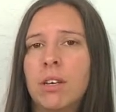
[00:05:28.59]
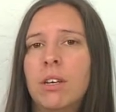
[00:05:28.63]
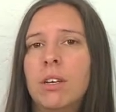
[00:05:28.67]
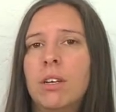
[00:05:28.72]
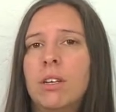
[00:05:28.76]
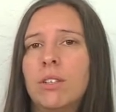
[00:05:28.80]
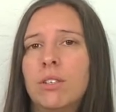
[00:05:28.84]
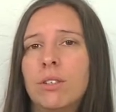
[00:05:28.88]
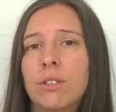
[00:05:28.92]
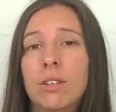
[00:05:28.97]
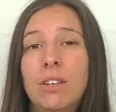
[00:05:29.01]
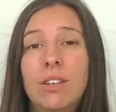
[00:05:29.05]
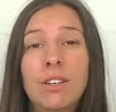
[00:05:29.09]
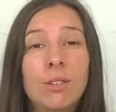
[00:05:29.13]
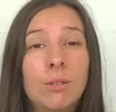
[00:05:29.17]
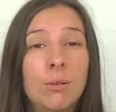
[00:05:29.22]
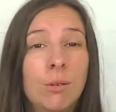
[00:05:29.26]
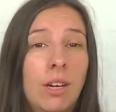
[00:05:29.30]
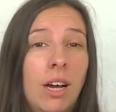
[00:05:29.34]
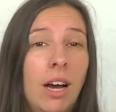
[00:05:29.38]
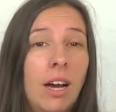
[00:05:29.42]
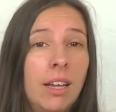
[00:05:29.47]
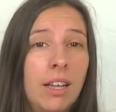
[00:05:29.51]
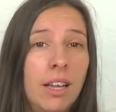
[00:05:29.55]
So here's what
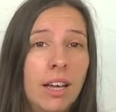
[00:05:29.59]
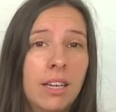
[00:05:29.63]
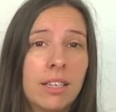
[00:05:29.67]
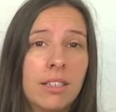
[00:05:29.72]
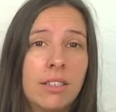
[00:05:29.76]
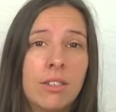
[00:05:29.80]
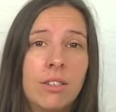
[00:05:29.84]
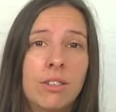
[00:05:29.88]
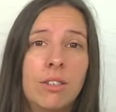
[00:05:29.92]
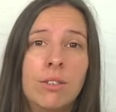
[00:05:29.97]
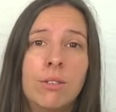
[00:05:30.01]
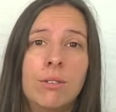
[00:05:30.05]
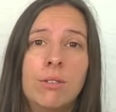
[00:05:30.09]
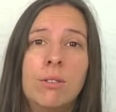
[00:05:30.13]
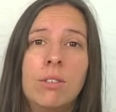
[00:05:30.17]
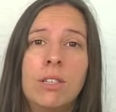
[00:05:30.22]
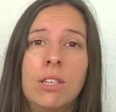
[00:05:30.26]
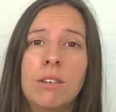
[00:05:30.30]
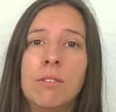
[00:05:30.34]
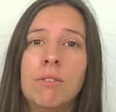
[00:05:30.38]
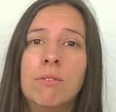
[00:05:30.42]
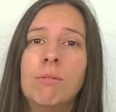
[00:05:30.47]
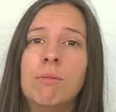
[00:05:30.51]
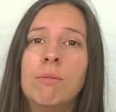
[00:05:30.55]
I like to do to
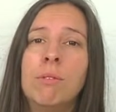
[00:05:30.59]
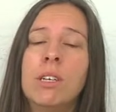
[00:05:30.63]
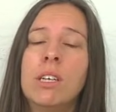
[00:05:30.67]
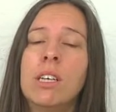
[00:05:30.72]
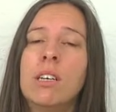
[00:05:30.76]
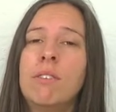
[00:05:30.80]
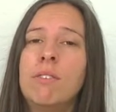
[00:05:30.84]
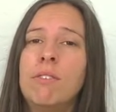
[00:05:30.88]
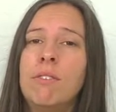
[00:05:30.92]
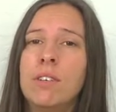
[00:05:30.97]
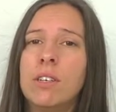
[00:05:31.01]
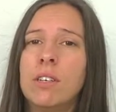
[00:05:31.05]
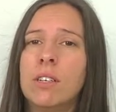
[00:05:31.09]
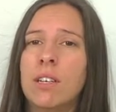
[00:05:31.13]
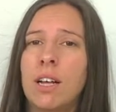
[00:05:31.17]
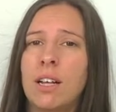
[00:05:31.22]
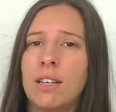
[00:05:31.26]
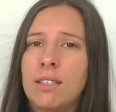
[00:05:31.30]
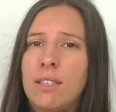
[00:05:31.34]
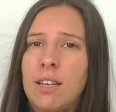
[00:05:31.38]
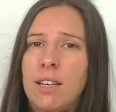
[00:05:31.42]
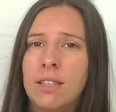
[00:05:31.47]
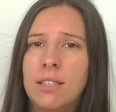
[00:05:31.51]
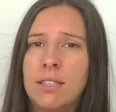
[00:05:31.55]
really feel that
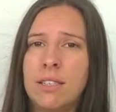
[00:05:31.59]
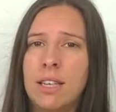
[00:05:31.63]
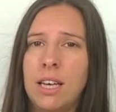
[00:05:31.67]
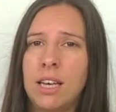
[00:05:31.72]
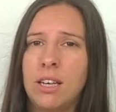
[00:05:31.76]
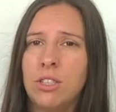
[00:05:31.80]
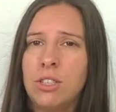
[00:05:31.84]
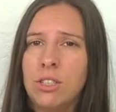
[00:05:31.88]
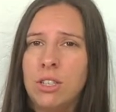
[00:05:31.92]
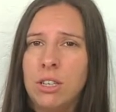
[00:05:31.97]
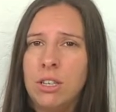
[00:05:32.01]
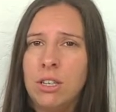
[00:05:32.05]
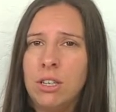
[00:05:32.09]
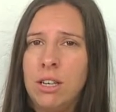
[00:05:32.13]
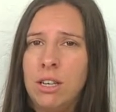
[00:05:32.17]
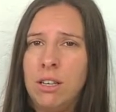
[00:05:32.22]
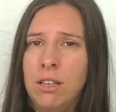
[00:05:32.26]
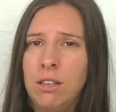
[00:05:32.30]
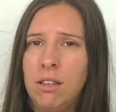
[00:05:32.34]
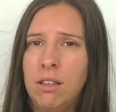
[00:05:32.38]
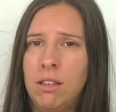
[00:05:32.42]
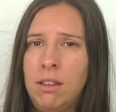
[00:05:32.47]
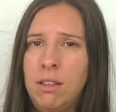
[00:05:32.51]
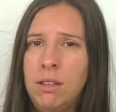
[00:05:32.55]
sensation
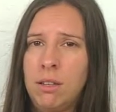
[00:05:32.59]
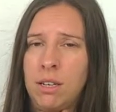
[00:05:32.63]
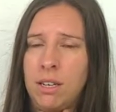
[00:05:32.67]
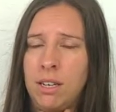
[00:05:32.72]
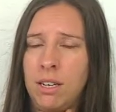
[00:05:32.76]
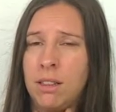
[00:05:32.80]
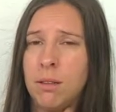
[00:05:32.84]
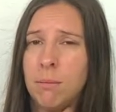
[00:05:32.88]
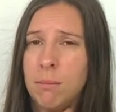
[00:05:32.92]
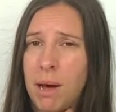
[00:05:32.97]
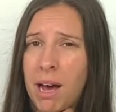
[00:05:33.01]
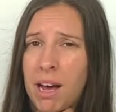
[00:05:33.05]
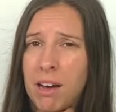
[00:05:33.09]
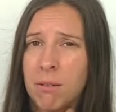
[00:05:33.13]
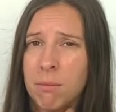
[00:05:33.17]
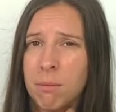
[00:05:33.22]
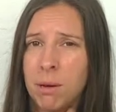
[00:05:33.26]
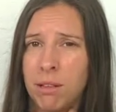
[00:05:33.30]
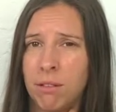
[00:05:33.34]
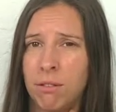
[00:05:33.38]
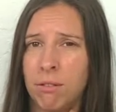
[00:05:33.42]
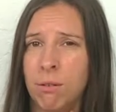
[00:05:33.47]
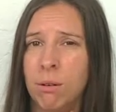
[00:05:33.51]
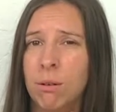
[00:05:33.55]
in the back of my
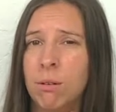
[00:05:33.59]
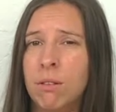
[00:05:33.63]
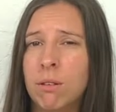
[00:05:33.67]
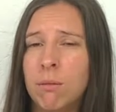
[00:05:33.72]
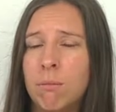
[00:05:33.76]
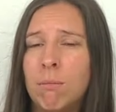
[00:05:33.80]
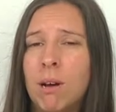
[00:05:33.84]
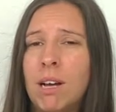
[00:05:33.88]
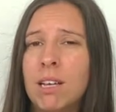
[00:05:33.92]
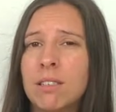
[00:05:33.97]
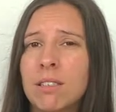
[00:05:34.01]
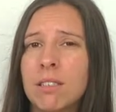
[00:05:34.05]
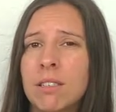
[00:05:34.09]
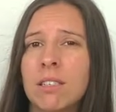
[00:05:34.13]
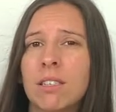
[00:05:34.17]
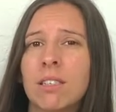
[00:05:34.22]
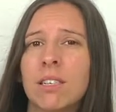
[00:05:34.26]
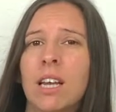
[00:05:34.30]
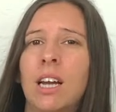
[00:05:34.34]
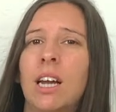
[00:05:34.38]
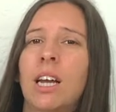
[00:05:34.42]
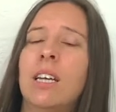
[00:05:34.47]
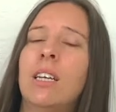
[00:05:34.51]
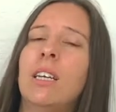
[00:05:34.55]
throat, the muscles that
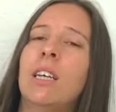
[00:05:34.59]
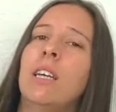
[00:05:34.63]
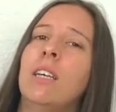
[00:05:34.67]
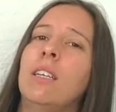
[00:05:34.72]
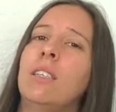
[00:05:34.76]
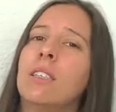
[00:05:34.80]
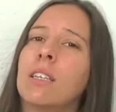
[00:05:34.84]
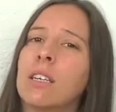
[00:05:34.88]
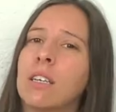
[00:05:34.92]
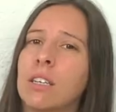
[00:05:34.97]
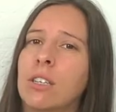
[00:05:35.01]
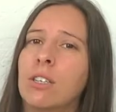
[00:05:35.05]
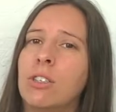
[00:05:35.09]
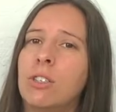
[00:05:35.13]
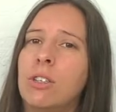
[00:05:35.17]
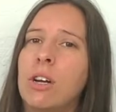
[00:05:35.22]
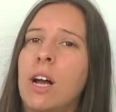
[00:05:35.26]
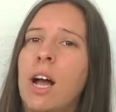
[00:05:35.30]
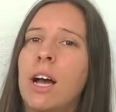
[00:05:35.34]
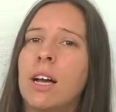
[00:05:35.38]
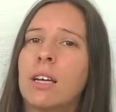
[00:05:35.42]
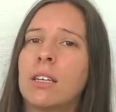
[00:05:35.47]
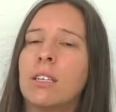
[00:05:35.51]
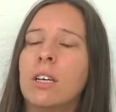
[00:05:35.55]
I need to
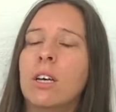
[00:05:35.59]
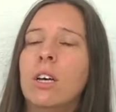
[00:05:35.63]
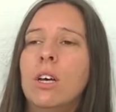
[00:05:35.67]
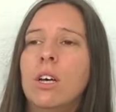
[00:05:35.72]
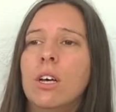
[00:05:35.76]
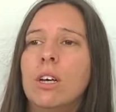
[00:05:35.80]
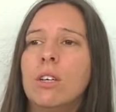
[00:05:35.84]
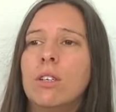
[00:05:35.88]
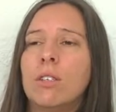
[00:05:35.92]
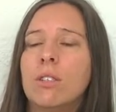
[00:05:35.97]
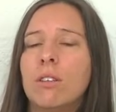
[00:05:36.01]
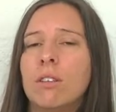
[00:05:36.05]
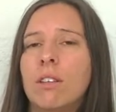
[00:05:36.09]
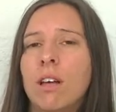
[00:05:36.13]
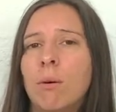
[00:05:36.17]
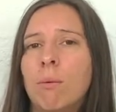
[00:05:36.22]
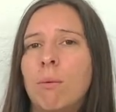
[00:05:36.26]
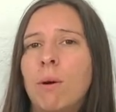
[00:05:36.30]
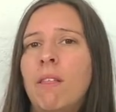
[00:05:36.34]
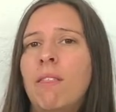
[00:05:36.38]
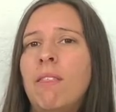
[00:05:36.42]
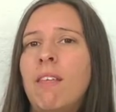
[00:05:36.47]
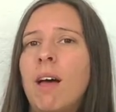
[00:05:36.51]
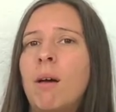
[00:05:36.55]
contract, so that
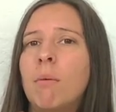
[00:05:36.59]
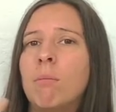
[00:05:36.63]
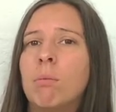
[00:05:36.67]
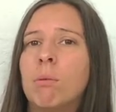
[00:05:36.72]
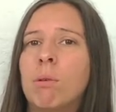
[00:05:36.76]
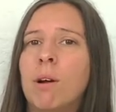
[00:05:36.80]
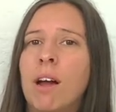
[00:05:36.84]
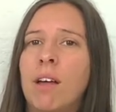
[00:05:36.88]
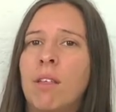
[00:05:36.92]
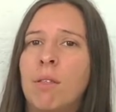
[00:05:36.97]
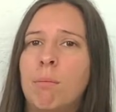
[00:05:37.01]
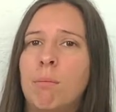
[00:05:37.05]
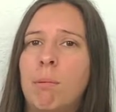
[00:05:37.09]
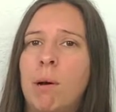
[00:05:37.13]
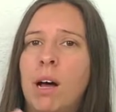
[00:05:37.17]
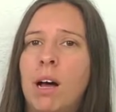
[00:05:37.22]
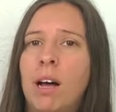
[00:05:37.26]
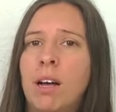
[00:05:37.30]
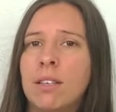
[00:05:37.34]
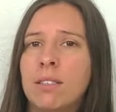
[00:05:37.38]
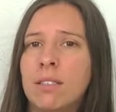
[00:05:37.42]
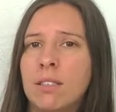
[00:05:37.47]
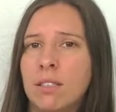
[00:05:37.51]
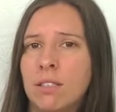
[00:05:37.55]
when that breath
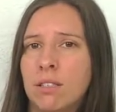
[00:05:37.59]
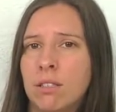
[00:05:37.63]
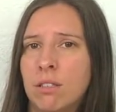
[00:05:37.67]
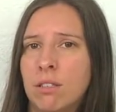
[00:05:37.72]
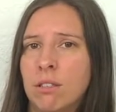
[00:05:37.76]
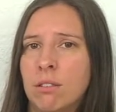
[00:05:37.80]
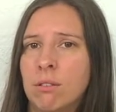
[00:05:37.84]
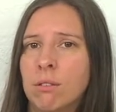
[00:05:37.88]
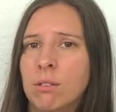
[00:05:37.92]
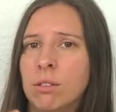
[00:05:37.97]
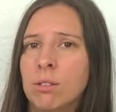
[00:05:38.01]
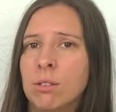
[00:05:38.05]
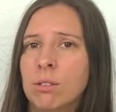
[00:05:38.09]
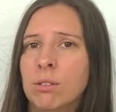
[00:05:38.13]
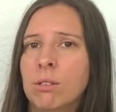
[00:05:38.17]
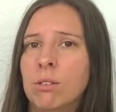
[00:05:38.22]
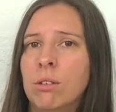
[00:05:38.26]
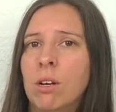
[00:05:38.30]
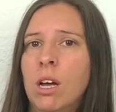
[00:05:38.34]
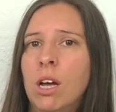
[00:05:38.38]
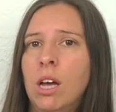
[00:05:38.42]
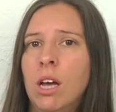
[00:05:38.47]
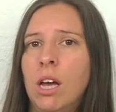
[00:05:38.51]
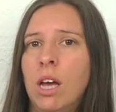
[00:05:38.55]
passes through,
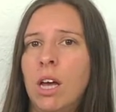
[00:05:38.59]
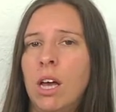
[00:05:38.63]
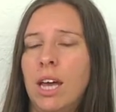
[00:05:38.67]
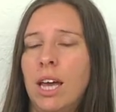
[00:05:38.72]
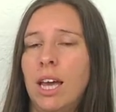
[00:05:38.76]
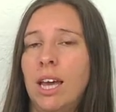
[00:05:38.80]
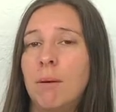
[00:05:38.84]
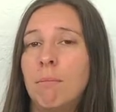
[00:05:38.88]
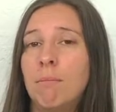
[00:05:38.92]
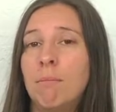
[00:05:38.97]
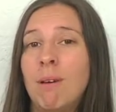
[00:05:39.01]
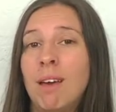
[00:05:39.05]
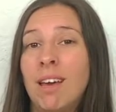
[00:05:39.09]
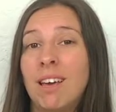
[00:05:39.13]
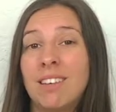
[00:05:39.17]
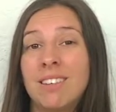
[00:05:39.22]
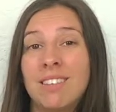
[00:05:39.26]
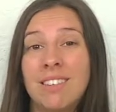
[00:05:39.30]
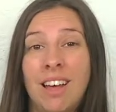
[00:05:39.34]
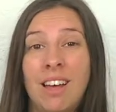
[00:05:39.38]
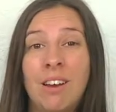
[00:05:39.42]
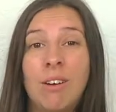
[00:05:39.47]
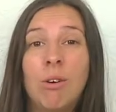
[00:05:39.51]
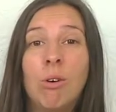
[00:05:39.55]
it makes
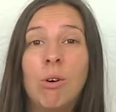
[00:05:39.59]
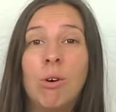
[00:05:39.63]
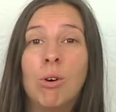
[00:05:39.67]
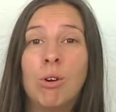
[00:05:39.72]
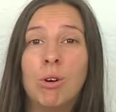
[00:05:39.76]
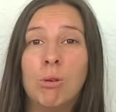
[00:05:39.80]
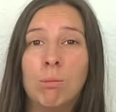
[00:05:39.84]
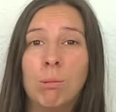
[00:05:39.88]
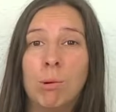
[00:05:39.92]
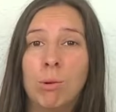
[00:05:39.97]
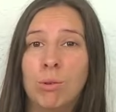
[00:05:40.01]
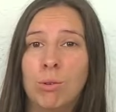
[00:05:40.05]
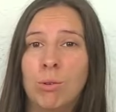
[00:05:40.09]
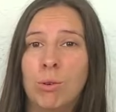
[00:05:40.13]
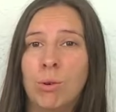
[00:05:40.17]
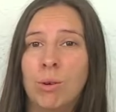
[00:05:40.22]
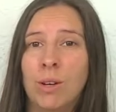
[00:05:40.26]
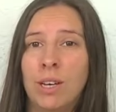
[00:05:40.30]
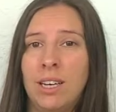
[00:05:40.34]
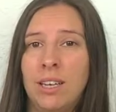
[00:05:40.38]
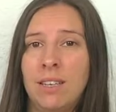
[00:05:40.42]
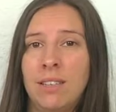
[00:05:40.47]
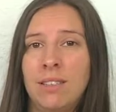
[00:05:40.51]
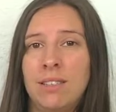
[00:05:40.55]
that audible
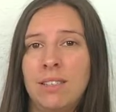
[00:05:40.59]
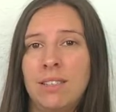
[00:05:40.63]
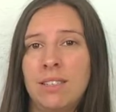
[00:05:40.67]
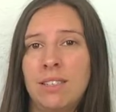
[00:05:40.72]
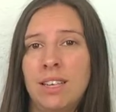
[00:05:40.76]
noise.